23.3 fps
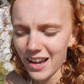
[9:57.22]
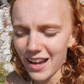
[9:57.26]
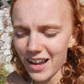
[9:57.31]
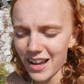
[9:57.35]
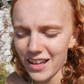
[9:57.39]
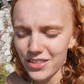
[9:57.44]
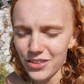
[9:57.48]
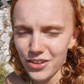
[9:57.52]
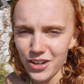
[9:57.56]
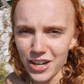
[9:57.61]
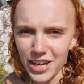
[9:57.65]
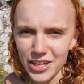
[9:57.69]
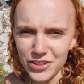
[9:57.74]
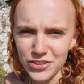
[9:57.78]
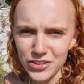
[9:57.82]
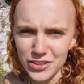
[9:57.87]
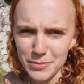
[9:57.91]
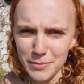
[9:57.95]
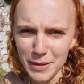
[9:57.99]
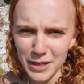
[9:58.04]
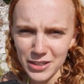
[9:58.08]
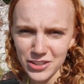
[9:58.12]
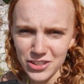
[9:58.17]
I thought I'd
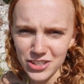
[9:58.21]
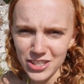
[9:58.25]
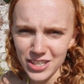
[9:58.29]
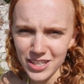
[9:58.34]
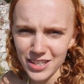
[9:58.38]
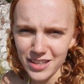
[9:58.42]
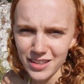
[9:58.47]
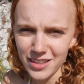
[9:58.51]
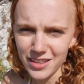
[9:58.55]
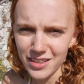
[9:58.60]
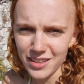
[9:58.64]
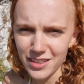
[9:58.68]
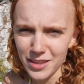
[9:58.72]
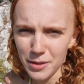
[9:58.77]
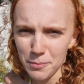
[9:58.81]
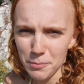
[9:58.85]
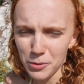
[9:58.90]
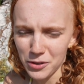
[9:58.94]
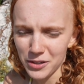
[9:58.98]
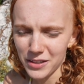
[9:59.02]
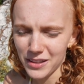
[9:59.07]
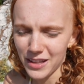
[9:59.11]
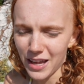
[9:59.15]
just mention the
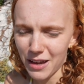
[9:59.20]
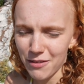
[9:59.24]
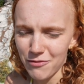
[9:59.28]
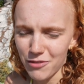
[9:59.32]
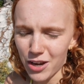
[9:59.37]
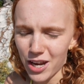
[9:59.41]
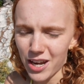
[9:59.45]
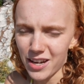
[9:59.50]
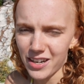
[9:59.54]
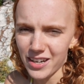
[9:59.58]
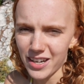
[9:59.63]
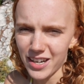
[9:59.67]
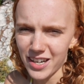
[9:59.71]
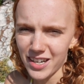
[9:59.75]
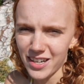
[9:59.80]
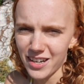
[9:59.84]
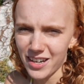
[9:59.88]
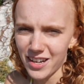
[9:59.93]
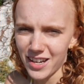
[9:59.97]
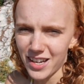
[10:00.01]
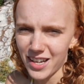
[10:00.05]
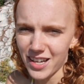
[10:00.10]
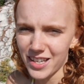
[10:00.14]
book that I'm reading
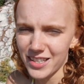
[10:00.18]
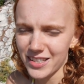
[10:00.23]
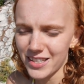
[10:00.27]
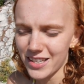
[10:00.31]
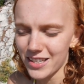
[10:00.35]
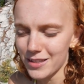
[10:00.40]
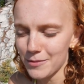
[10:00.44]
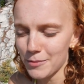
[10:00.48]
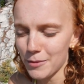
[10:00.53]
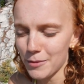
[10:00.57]
as it's